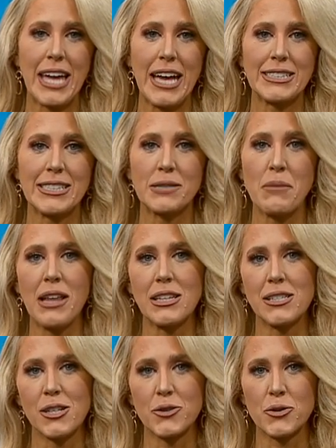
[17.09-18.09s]
KSN's Malley
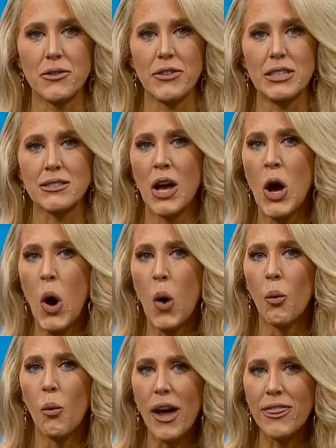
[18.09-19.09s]
Jones reveals
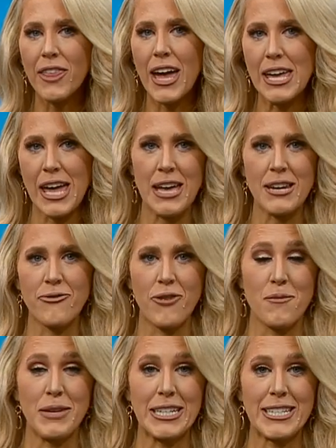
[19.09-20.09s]
what they gained
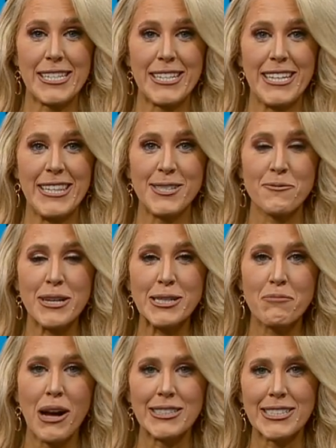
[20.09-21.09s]
from it in this week's
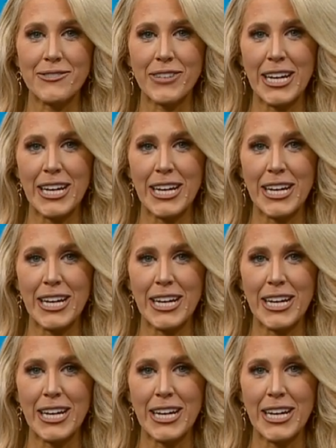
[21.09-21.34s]
Positive